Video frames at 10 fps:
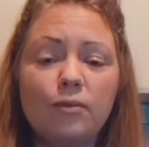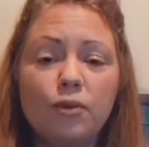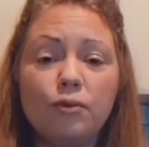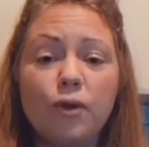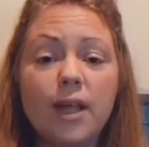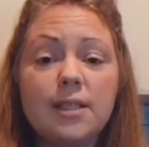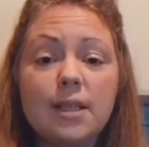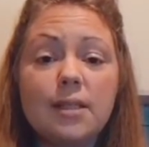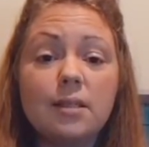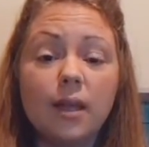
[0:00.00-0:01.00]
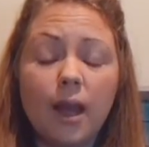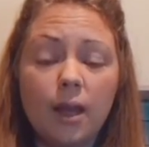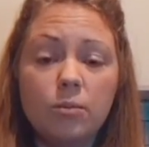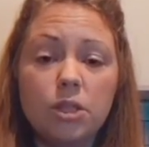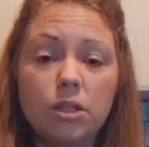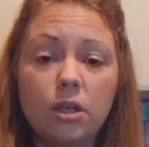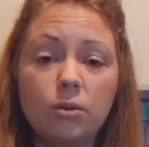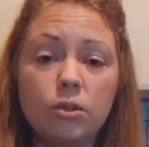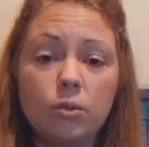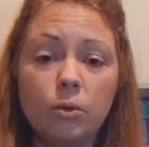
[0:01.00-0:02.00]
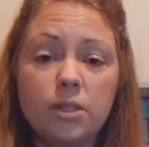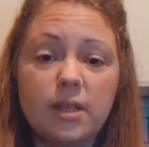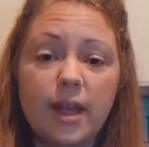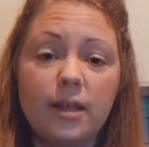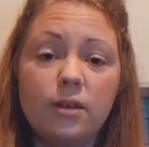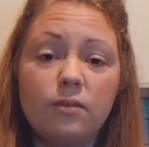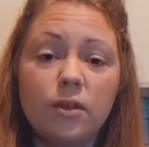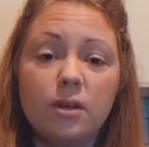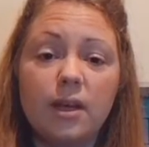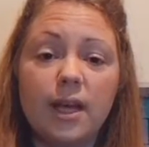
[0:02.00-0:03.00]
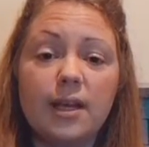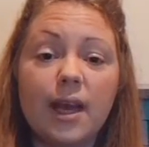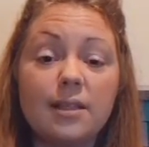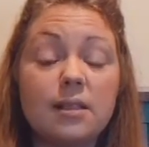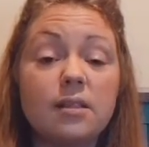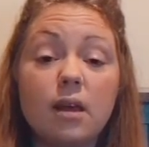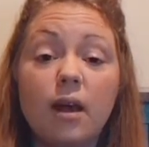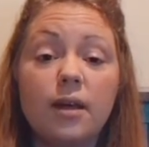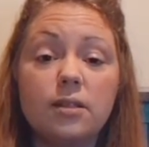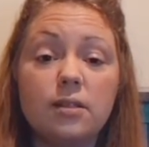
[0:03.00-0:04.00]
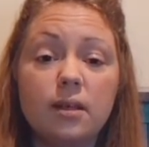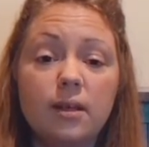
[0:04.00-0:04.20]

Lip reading: of the phrases that came to you towards the end of the exercise.